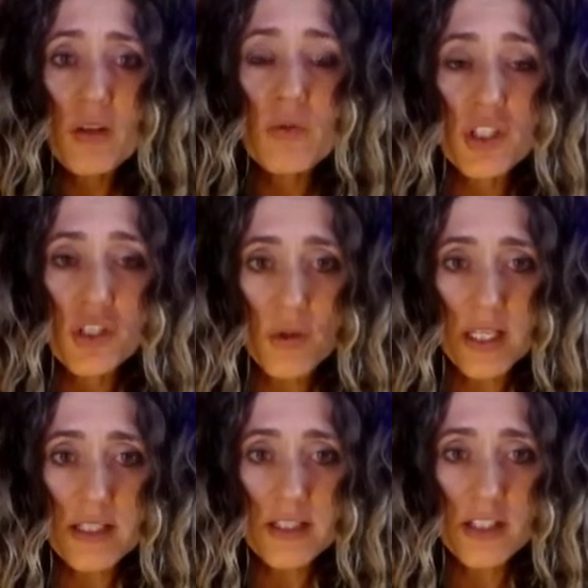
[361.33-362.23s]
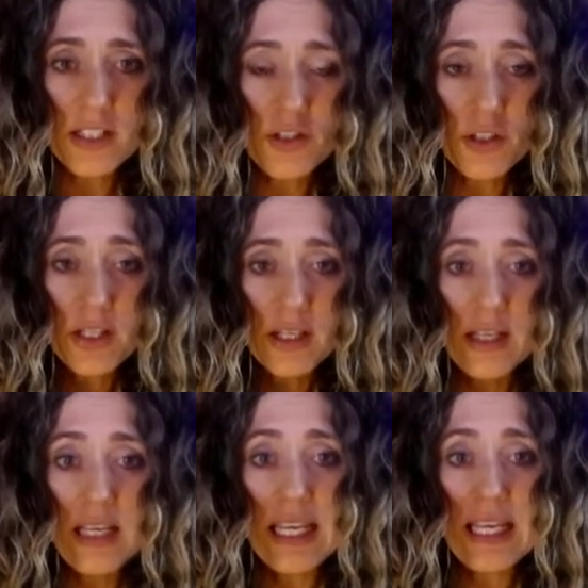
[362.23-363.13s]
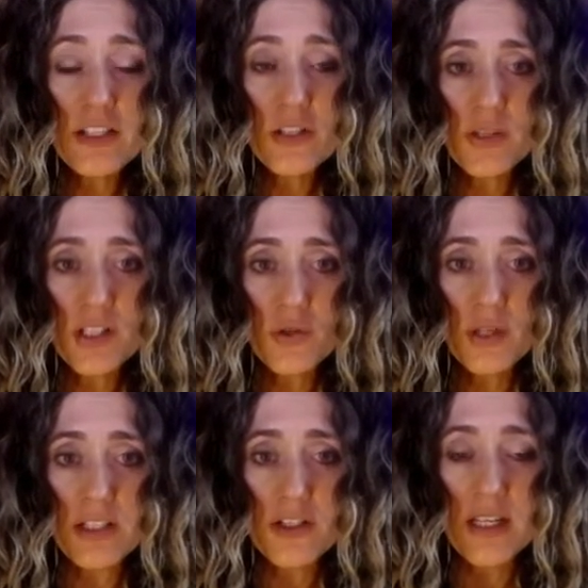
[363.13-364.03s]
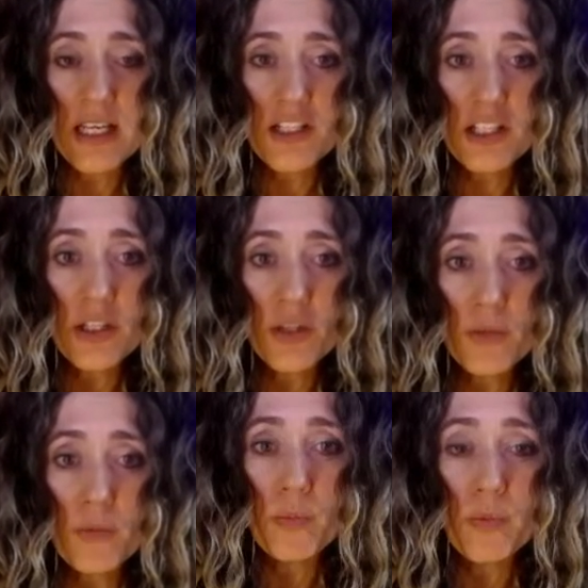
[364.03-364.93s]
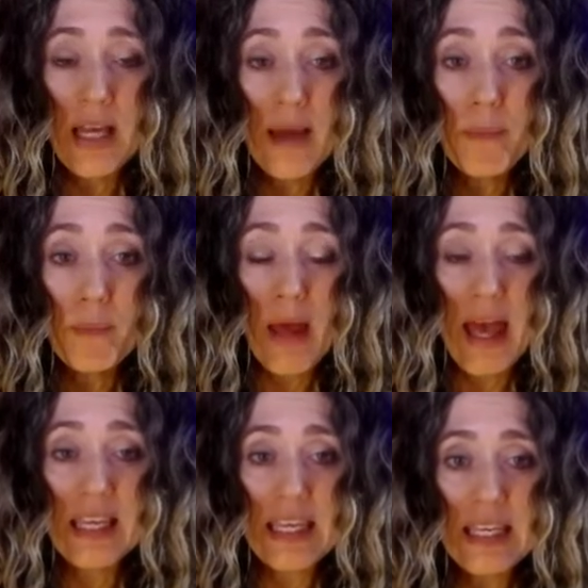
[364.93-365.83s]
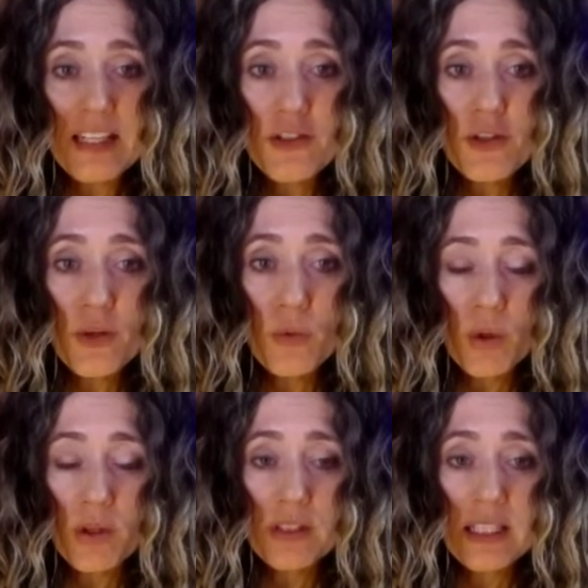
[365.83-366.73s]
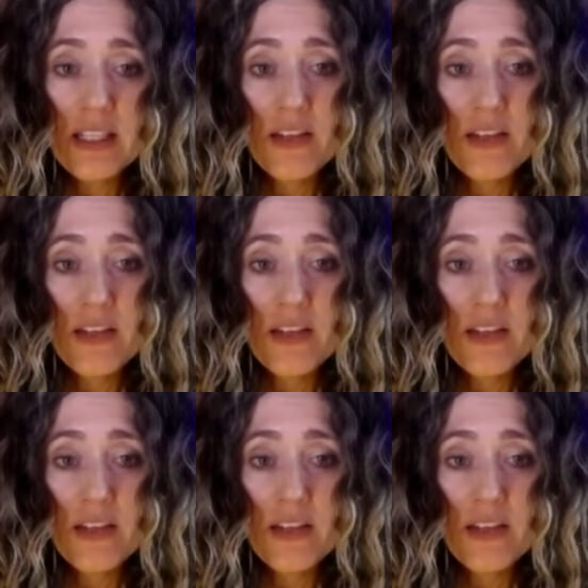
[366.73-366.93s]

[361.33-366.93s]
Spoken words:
retreat. She took into retreat so that she could come back into the world